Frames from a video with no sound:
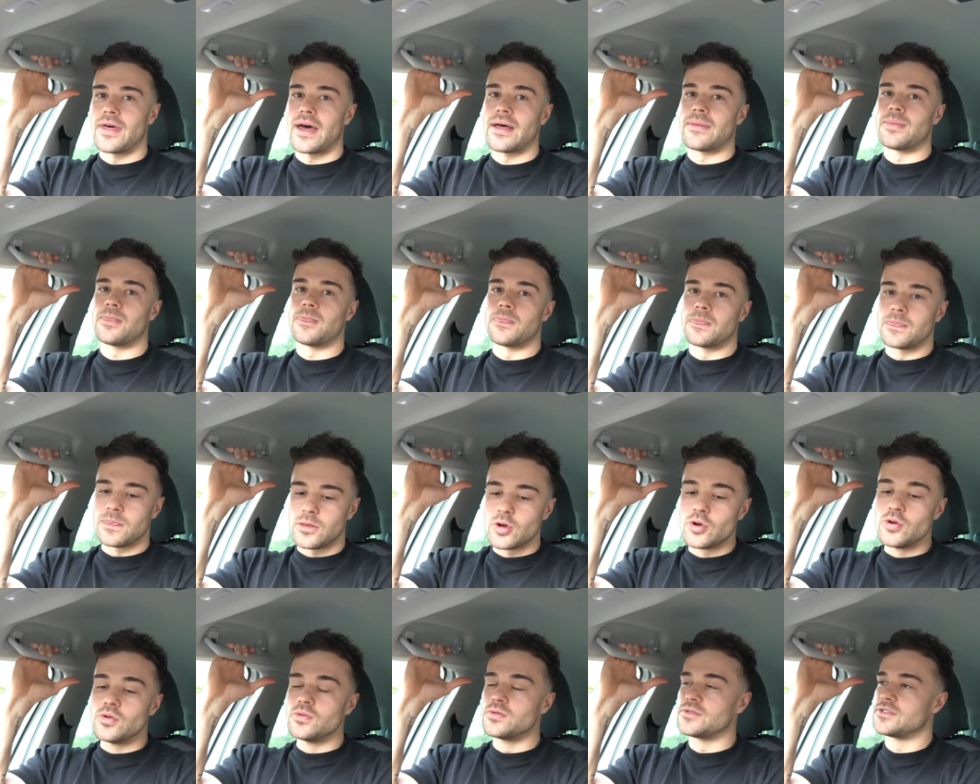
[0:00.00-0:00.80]
that
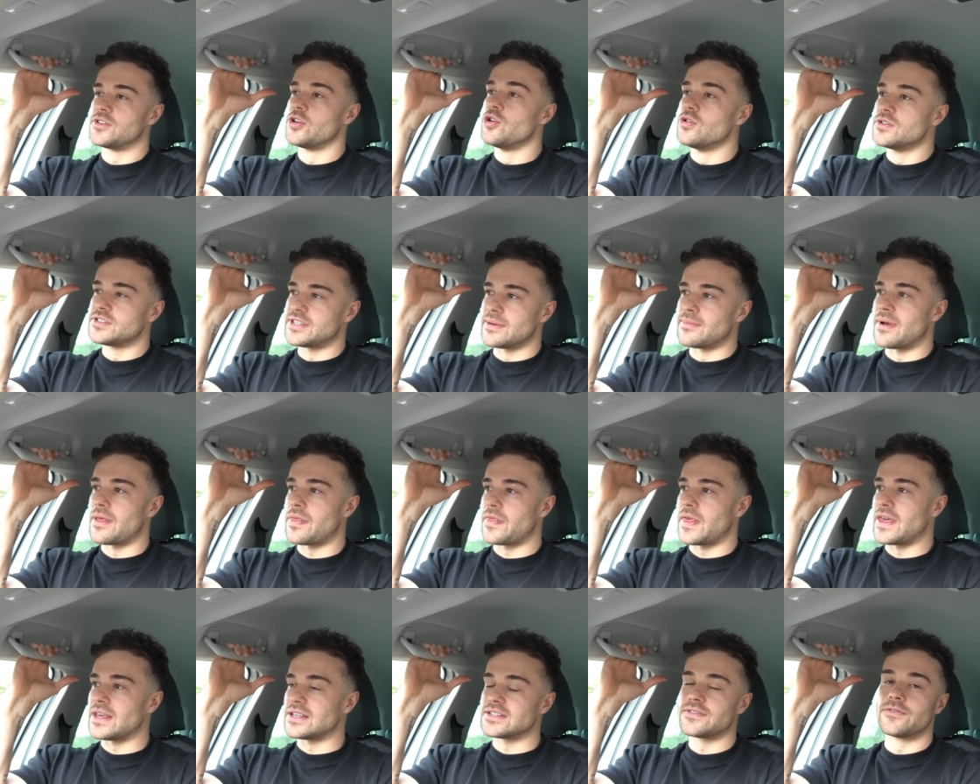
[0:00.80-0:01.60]
do do similar
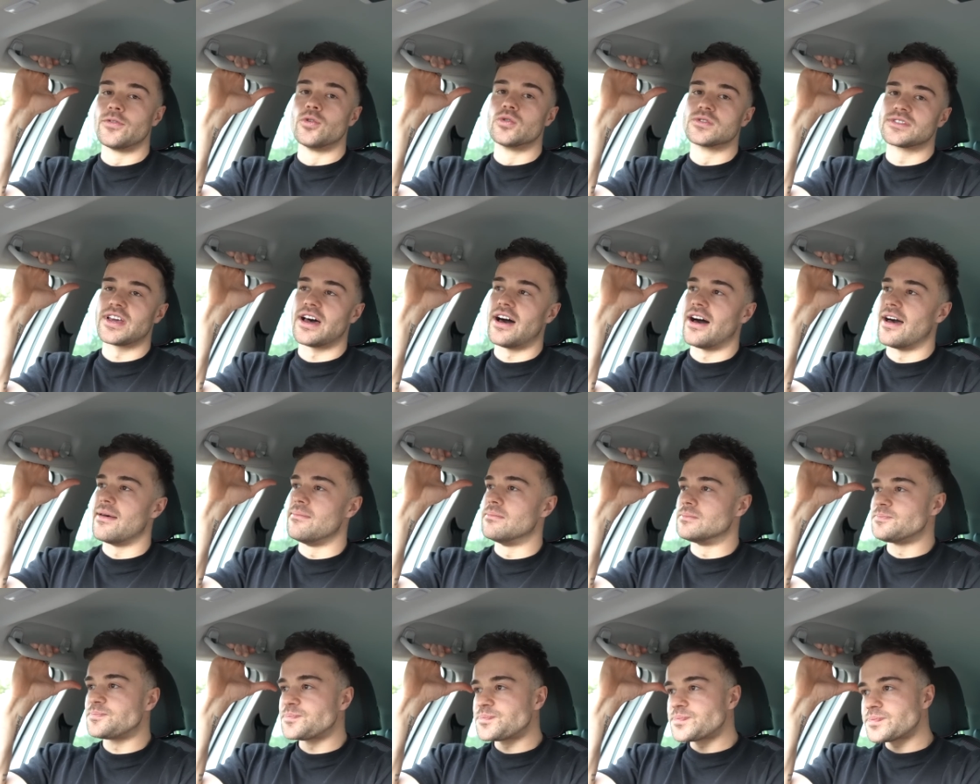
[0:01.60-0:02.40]
things full
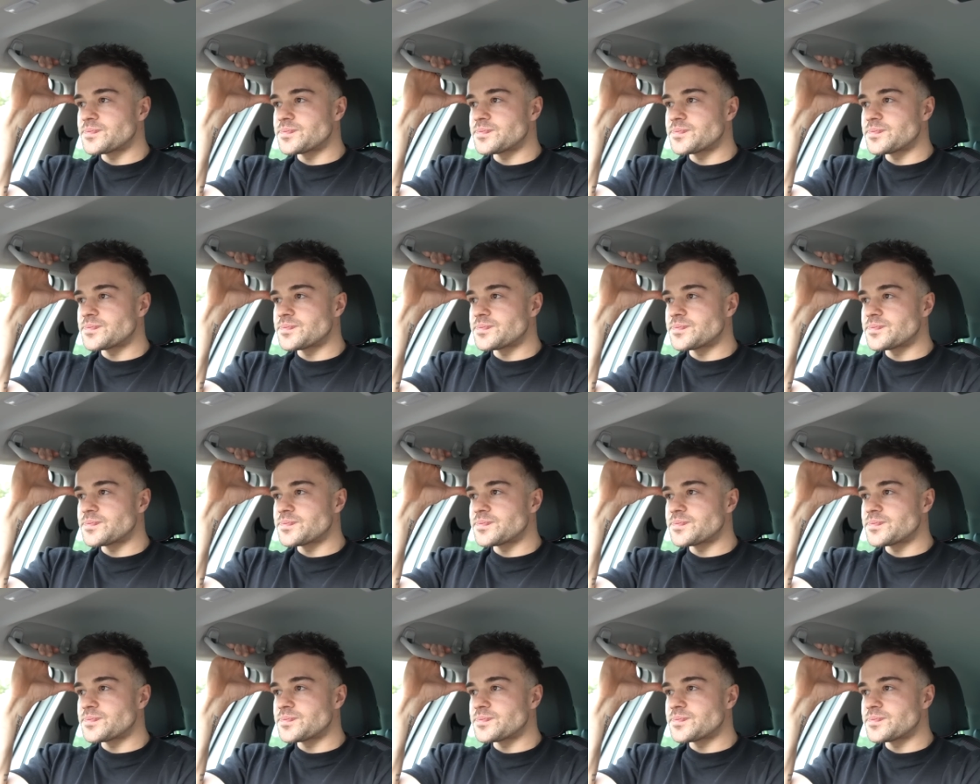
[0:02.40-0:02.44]
time